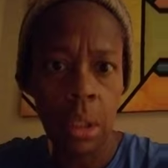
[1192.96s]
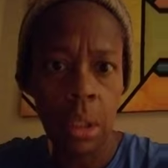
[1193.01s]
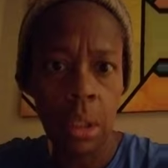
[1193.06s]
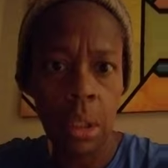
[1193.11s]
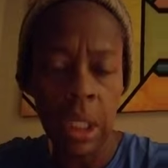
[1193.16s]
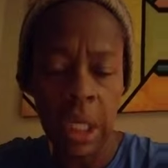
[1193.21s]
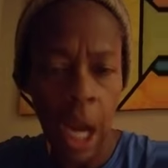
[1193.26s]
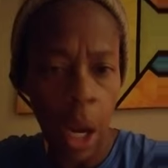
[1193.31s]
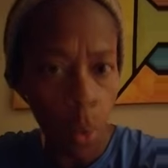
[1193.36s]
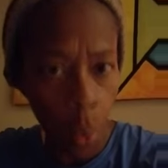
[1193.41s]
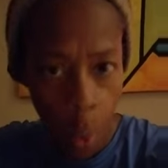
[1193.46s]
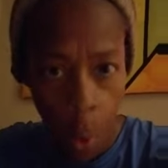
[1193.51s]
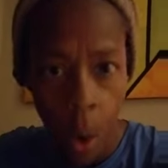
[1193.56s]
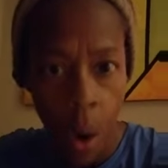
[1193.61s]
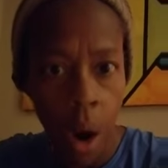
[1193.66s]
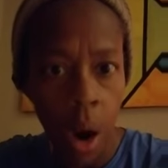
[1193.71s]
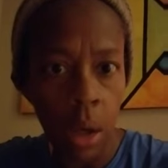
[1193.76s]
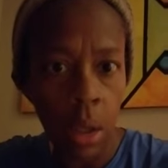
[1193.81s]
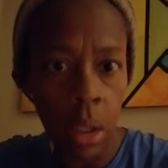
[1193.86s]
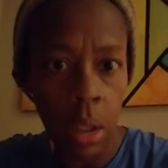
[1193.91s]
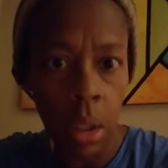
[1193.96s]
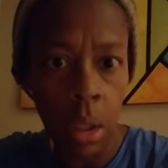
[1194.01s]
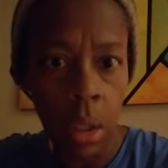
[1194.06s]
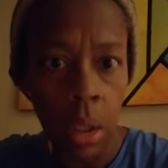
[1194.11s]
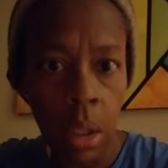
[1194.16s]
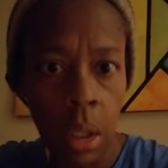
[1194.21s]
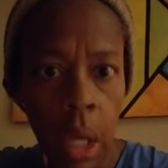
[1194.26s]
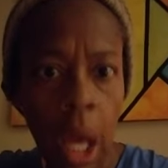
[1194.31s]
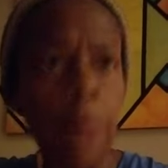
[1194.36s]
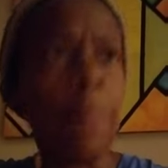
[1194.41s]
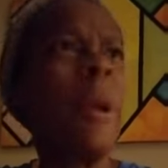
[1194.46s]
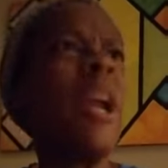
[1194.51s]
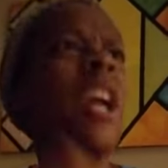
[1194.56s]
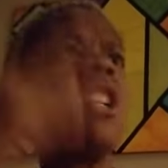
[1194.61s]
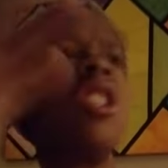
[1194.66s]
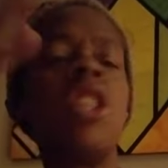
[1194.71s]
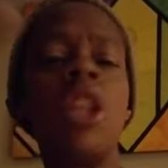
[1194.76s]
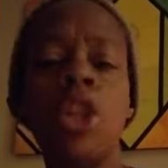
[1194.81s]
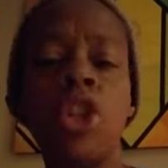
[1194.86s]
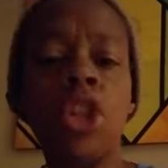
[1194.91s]
that I walk. I pay
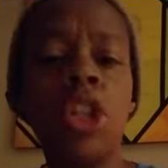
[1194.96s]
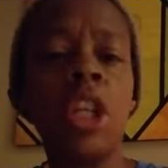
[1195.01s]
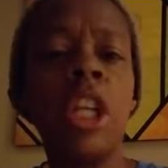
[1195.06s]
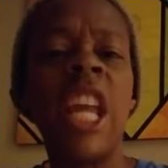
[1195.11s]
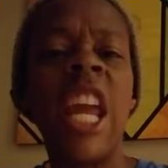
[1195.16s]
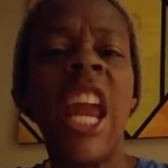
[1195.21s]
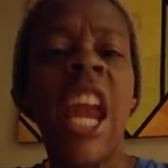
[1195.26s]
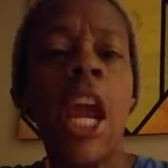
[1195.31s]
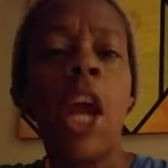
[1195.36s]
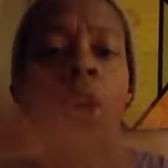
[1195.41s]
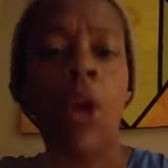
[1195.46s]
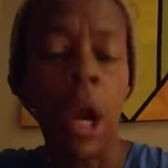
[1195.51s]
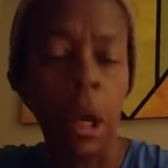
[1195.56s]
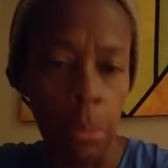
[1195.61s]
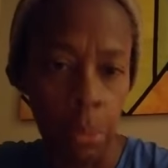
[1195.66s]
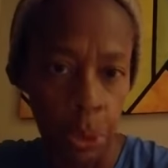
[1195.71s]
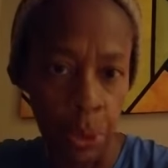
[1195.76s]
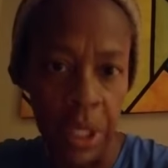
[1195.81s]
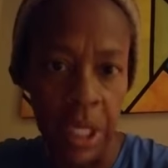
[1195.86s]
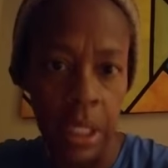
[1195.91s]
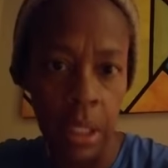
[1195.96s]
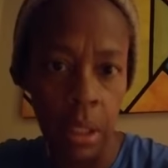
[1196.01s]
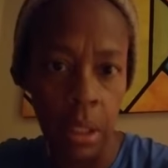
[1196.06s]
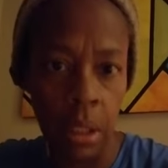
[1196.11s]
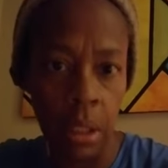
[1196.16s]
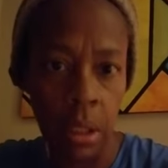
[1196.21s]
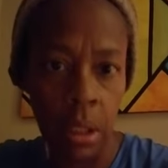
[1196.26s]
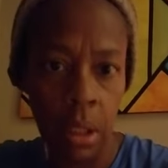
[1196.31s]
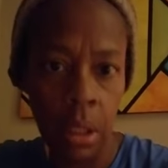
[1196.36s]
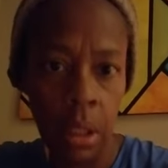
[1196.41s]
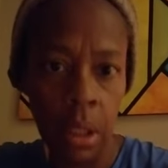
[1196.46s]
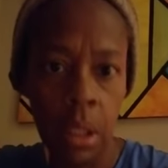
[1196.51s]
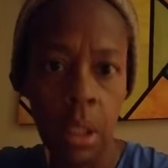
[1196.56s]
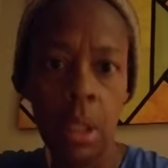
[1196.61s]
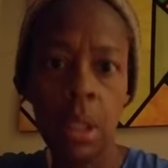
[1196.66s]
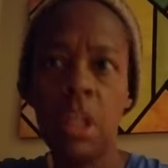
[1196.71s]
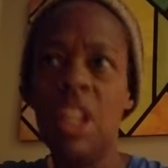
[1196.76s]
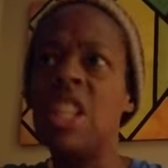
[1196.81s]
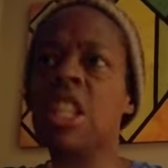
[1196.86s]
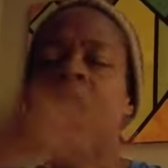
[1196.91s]
attention to the air I breathe,
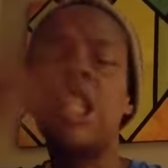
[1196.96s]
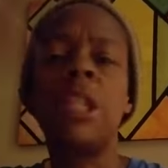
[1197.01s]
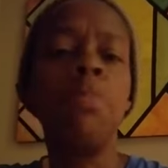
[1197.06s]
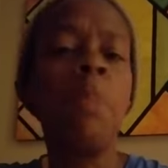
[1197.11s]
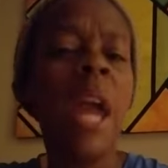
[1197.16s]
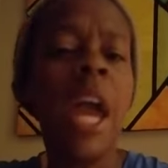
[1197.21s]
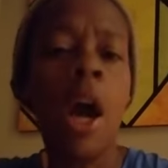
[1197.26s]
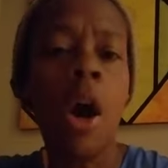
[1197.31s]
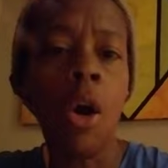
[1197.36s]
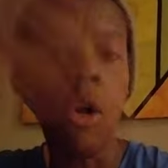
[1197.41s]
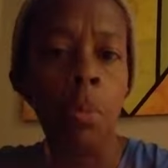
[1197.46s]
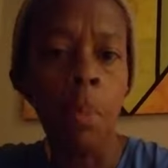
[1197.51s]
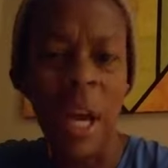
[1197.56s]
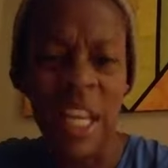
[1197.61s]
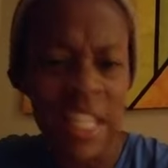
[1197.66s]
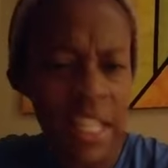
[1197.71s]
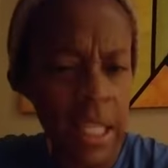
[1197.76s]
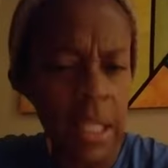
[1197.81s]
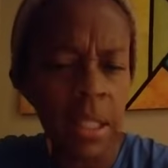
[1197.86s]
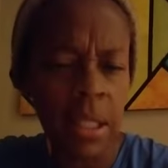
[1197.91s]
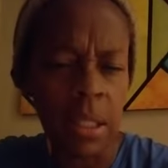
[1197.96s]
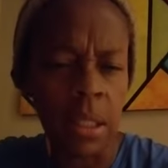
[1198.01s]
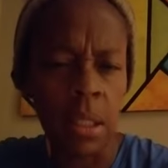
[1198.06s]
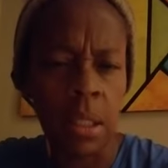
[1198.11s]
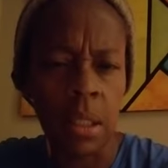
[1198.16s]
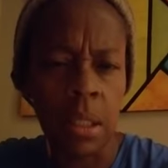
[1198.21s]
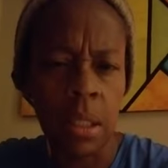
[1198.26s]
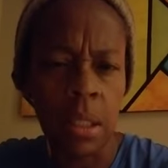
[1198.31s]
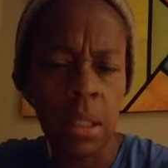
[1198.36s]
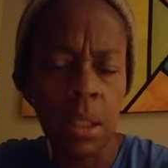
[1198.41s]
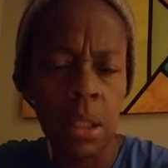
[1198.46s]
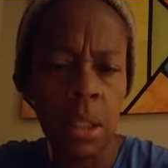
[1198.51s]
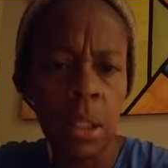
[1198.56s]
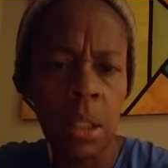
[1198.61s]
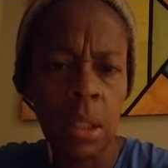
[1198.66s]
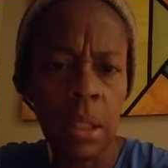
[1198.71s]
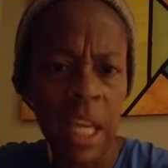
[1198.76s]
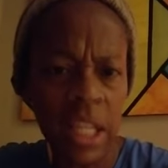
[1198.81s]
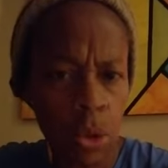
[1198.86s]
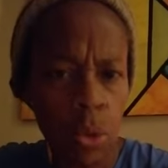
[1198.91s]
the smell, my senses.
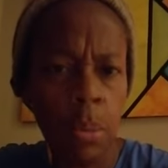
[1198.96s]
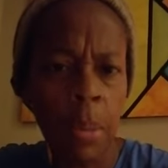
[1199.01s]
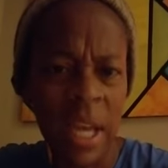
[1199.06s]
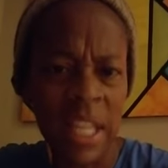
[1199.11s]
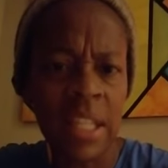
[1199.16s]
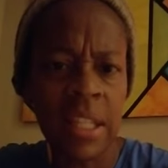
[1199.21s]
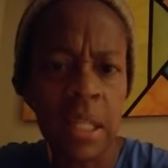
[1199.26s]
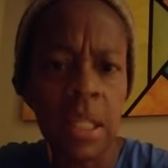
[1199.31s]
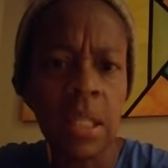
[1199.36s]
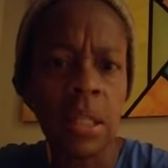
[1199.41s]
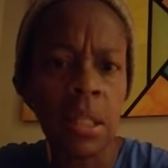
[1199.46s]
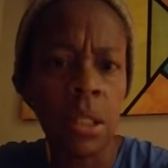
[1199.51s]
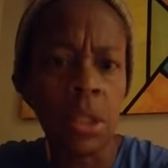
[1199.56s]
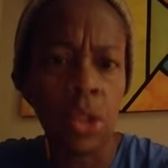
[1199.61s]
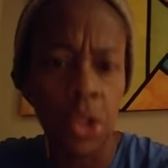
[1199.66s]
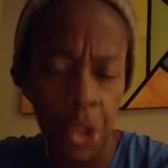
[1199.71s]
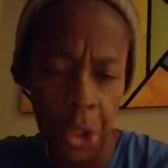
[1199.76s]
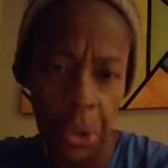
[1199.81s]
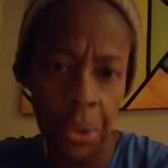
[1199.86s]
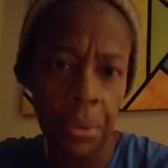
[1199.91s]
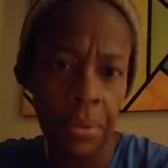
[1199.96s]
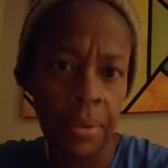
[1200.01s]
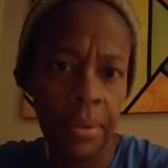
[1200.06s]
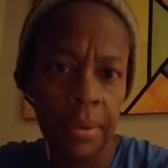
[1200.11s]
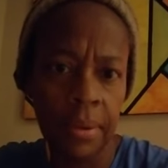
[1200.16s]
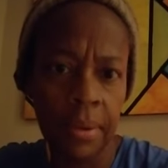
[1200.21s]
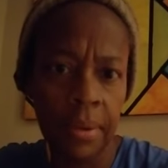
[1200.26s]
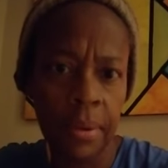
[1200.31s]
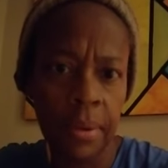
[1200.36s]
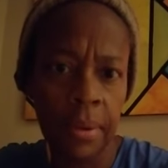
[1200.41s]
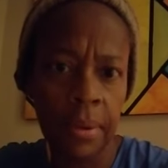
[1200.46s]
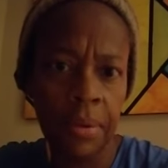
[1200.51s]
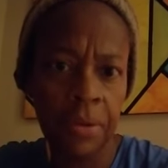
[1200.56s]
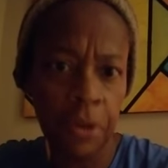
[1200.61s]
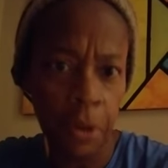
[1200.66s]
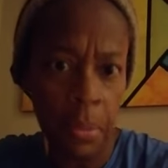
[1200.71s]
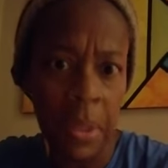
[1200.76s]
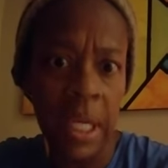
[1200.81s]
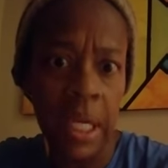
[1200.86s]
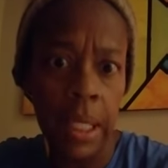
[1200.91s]
That's what my senses do
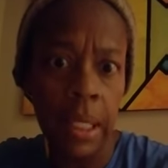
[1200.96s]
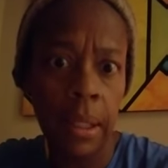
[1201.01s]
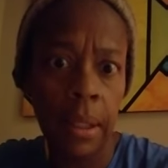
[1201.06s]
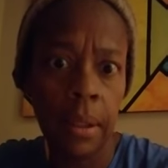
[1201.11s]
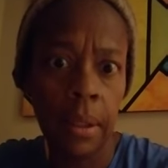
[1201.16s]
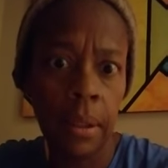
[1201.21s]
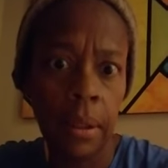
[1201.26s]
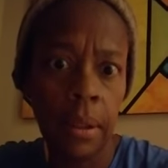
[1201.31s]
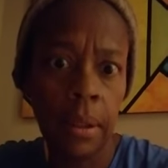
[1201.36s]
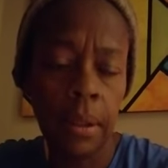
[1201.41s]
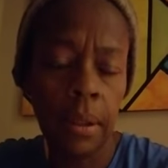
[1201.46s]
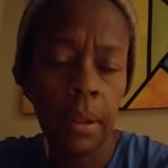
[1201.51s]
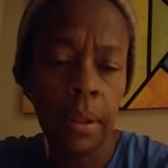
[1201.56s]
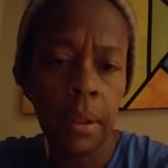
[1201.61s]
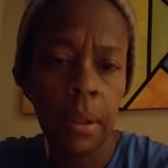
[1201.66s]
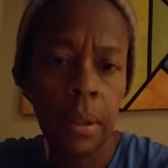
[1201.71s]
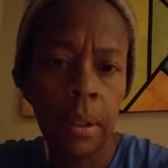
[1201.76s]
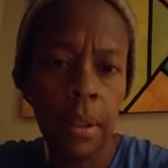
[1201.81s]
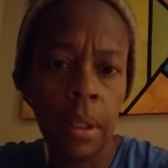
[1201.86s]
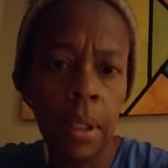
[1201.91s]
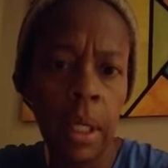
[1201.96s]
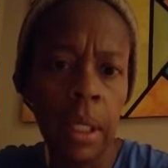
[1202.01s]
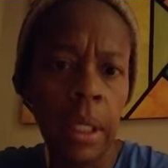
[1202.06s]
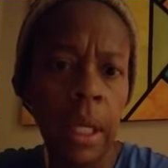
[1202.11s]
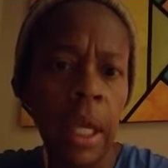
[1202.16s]
for me. And